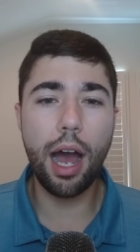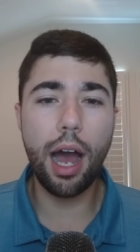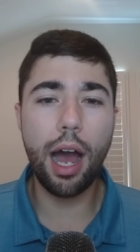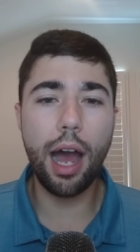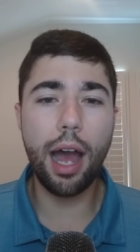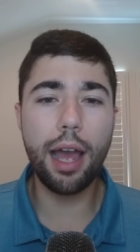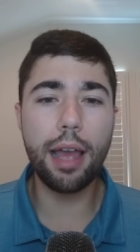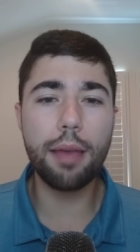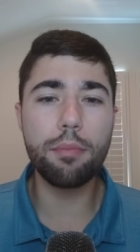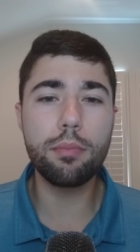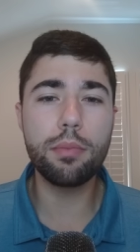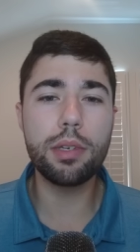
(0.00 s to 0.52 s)

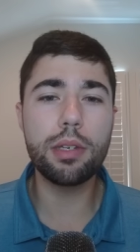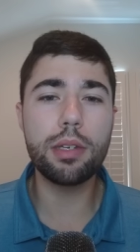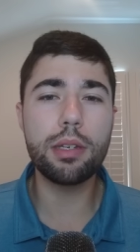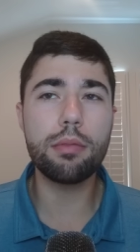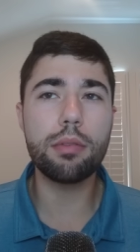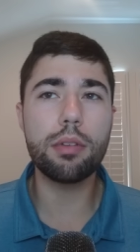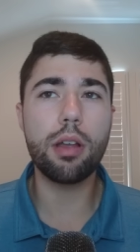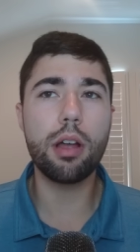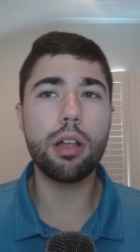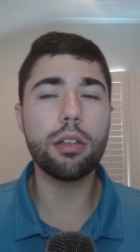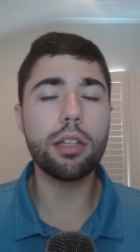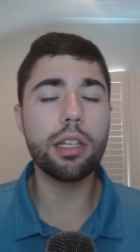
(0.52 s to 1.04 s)

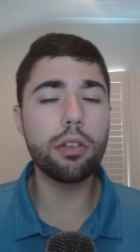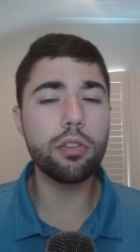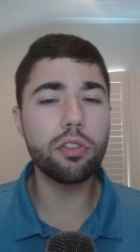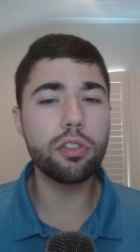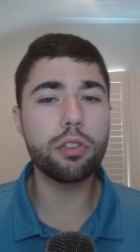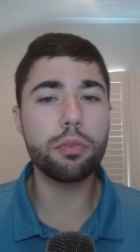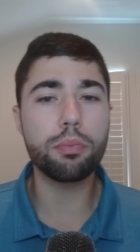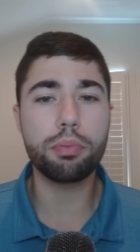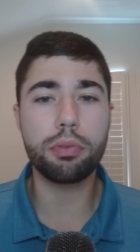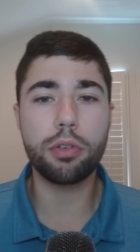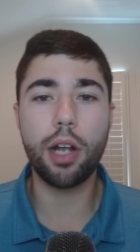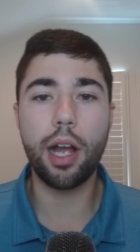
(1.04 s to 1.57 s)
I'm a little
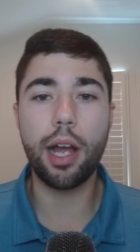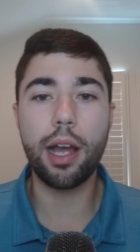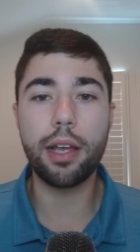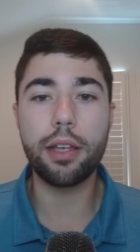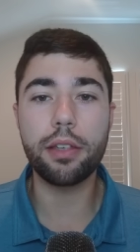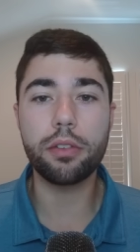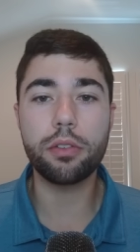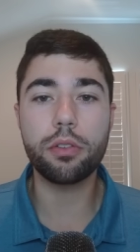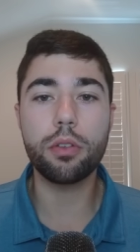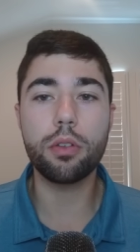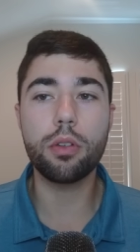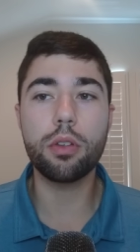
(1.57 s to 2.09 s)

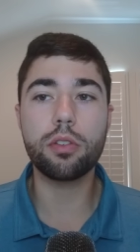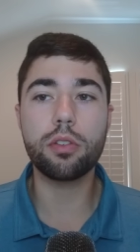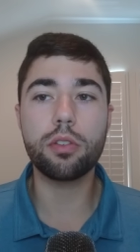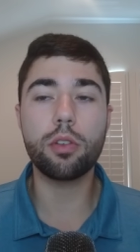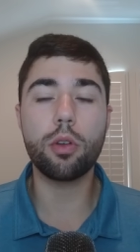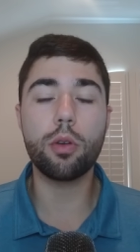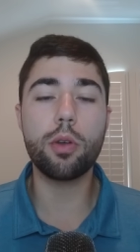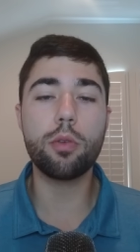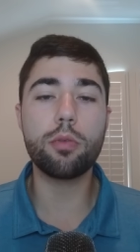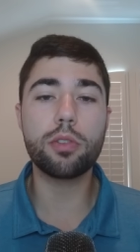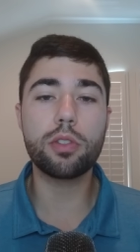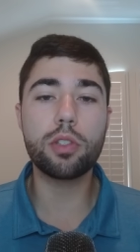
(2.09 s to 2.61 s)
surprised.
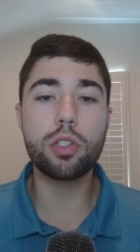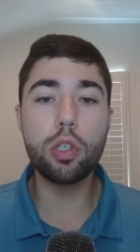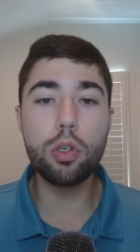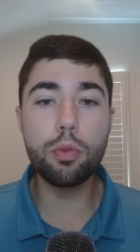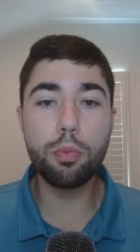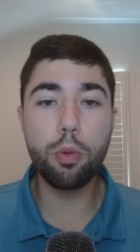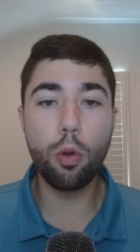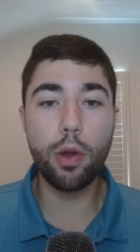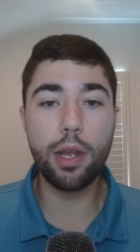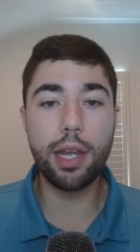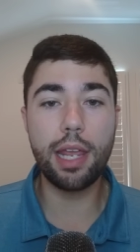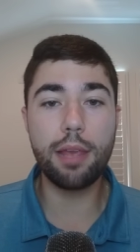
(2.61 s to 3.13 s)
So it was two
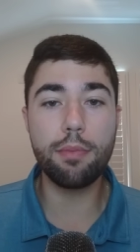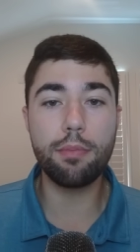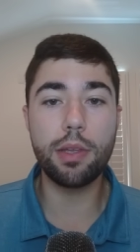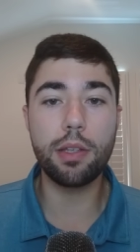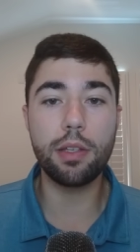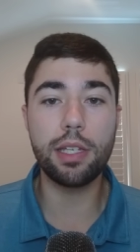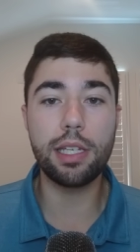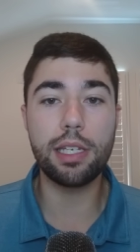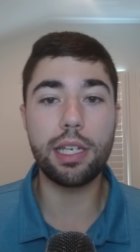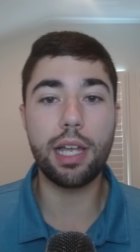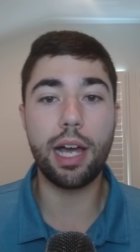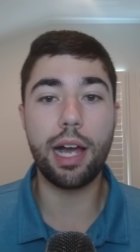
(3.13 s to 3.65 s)
point eight
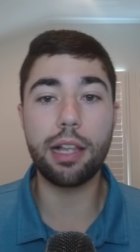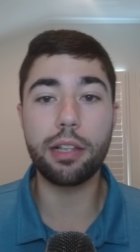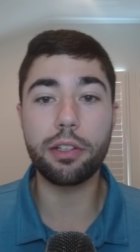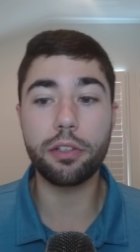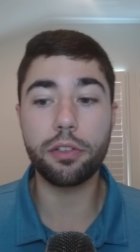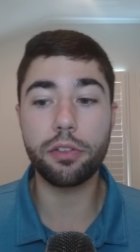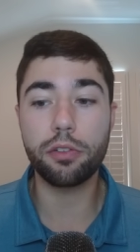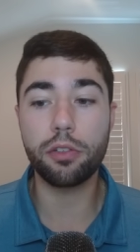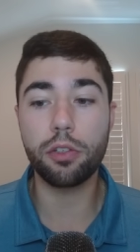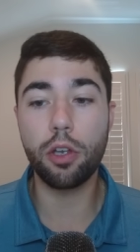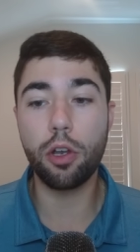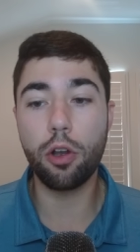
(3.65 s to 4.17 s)
million
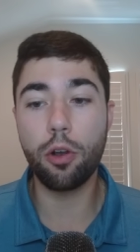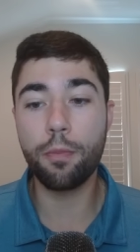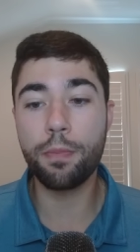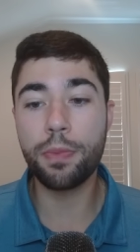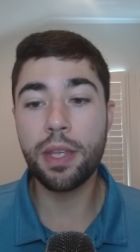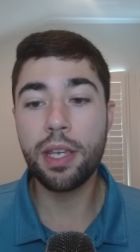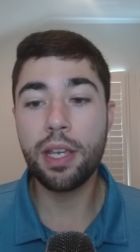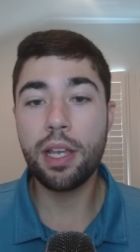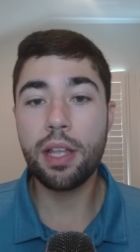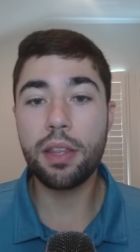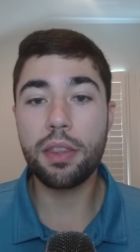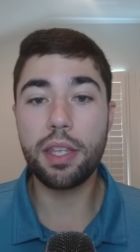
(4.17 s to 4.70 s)
dollars. So
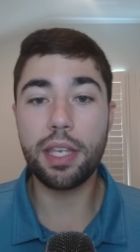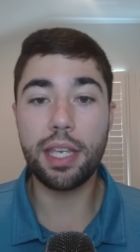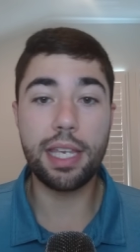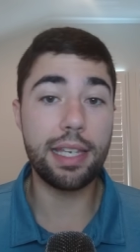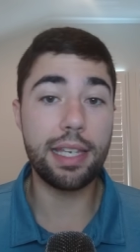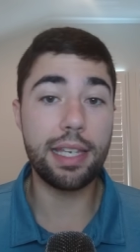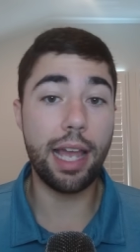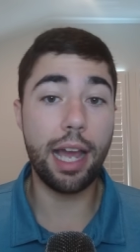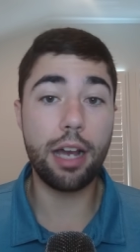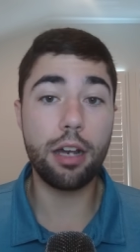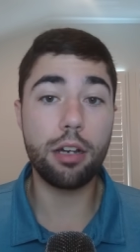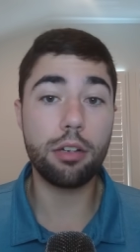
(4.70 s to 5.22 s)
the
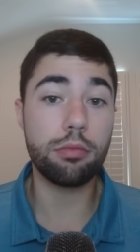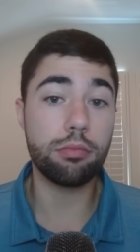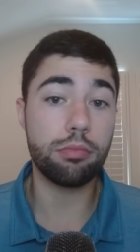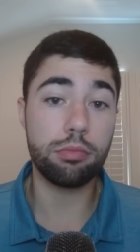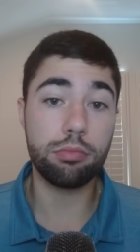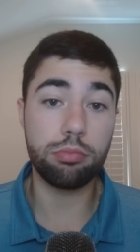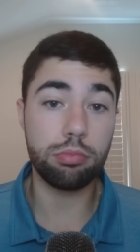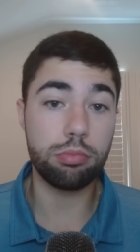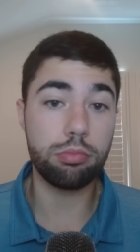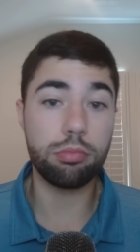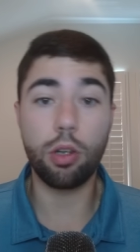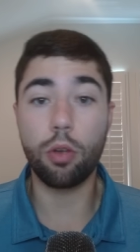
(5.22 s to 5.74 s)
Heat
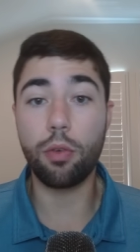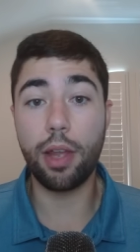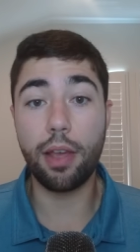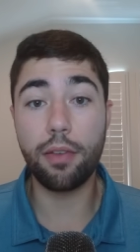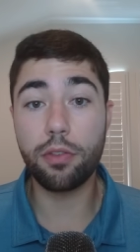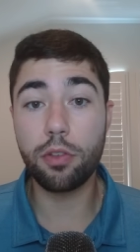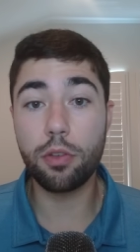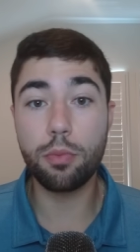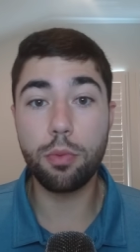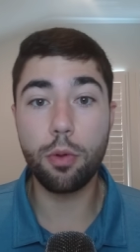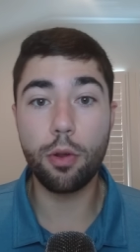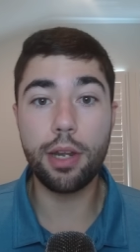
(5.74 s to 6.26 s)
now don't have
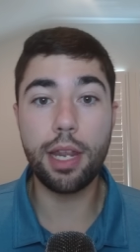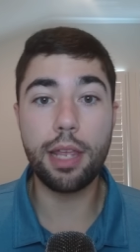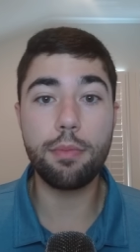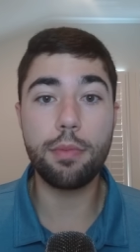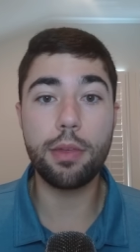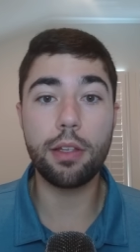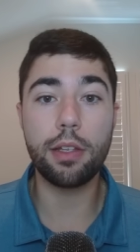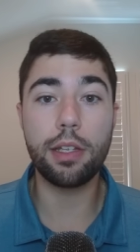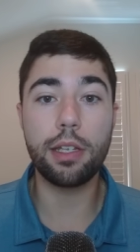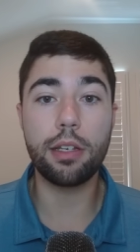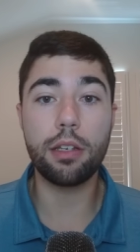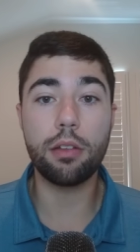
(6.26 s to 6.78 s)
two point eight
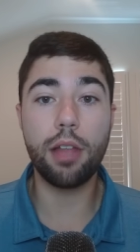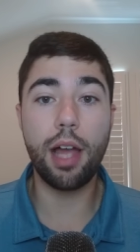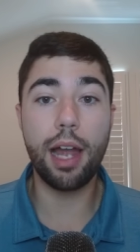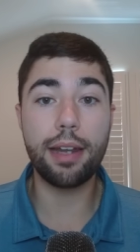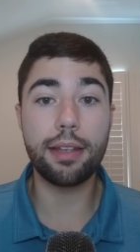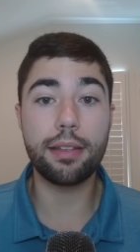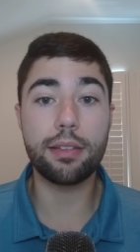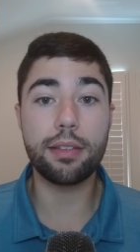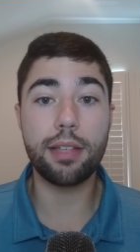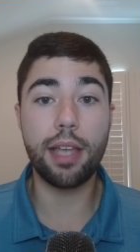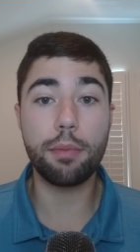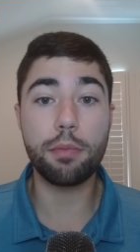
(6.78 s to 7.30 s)
million dollars
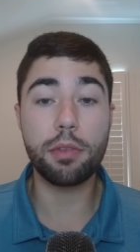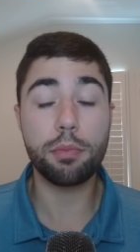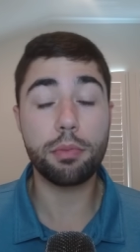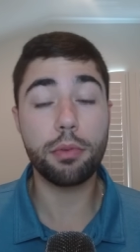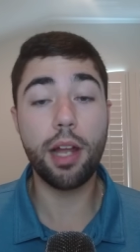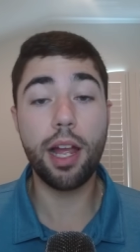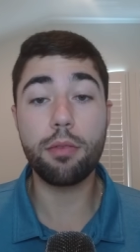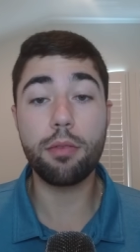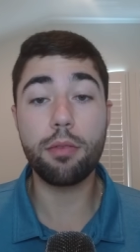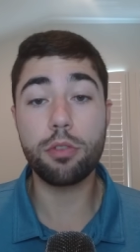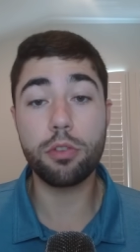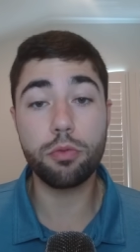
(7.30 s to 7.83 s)
allotted to Thomas
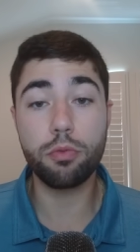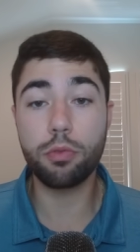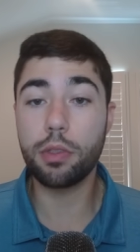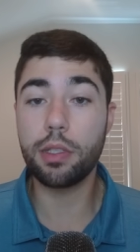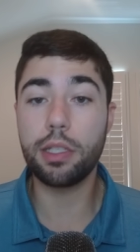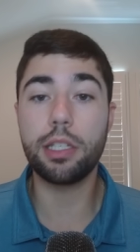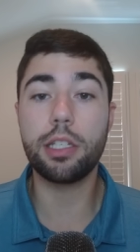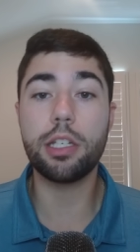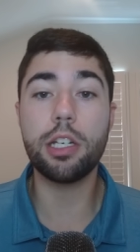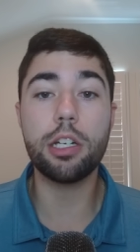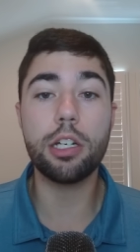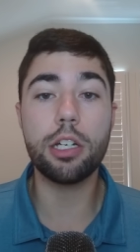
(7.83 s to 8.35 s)
Bryant, which is
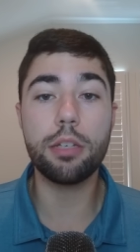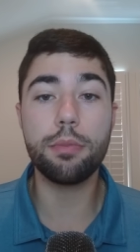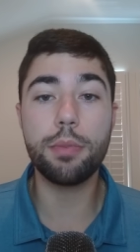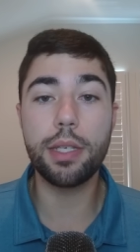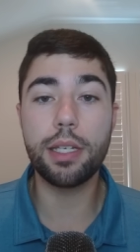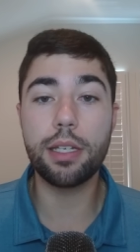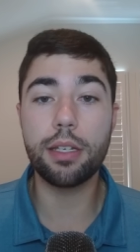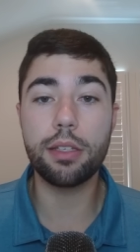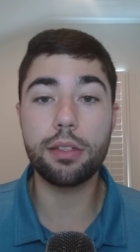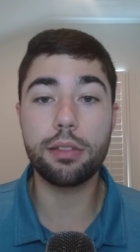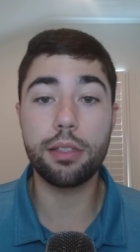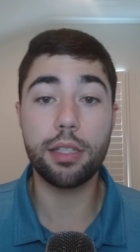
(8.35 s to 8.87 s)
really good
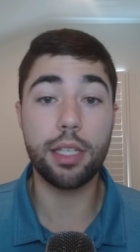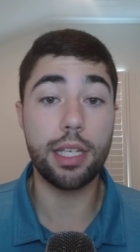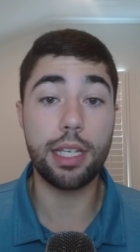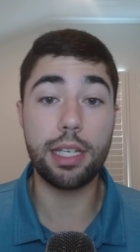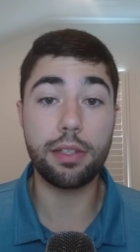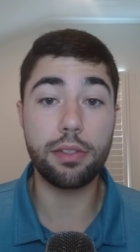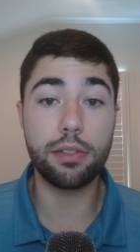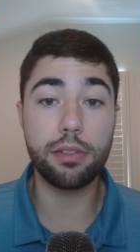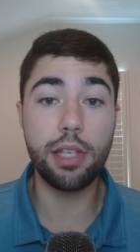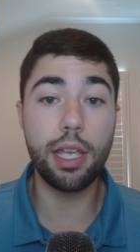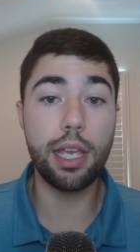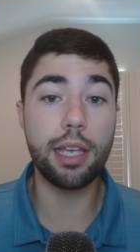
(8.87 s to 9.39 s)
because he
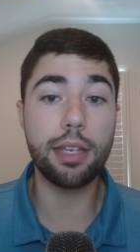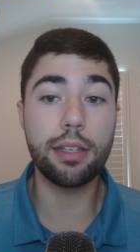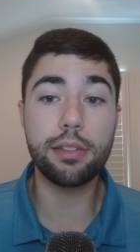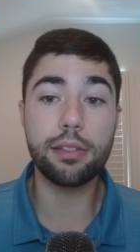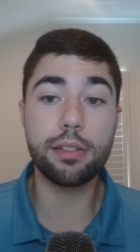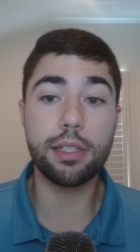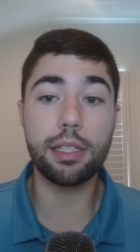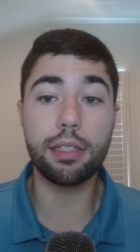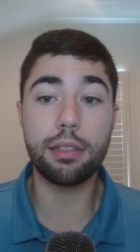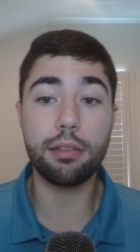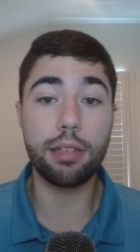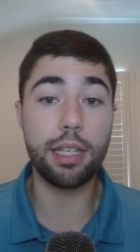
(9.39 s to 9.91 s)

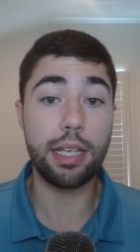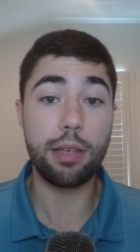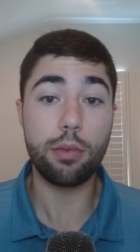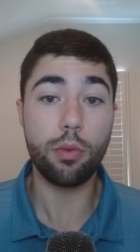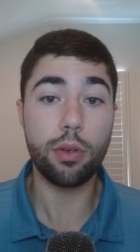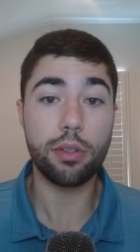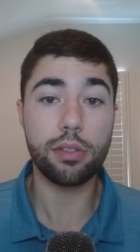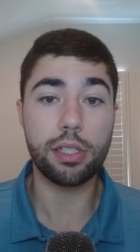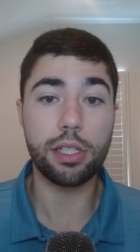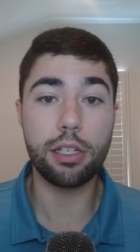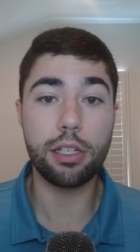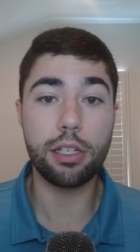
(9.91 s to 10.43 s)
stinks and he
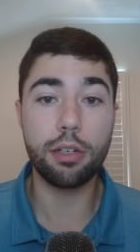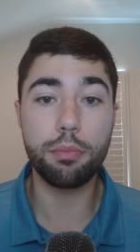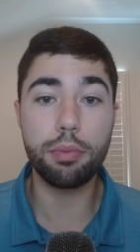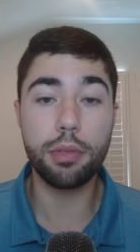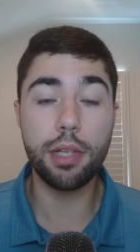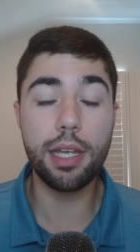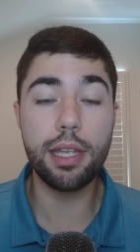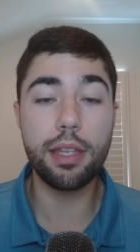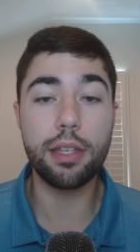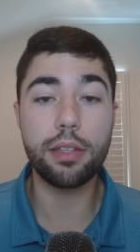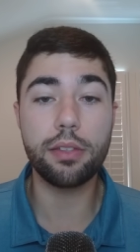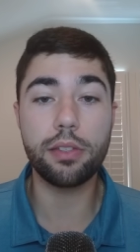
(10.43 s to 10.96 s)
wasn't going to
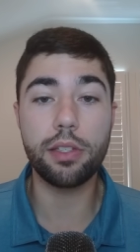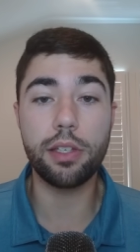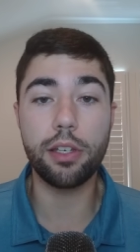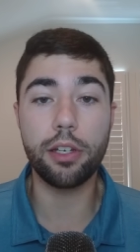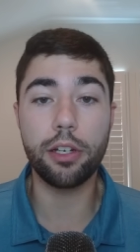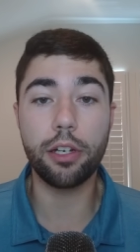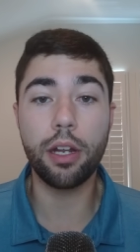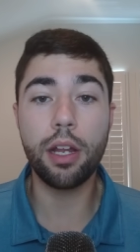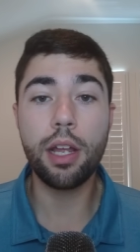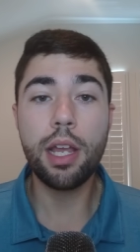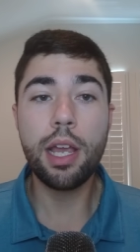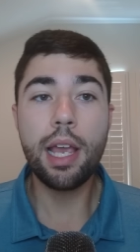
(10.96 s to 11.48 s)
play this
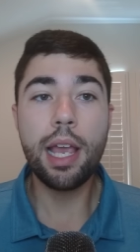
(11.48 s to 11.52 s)
year.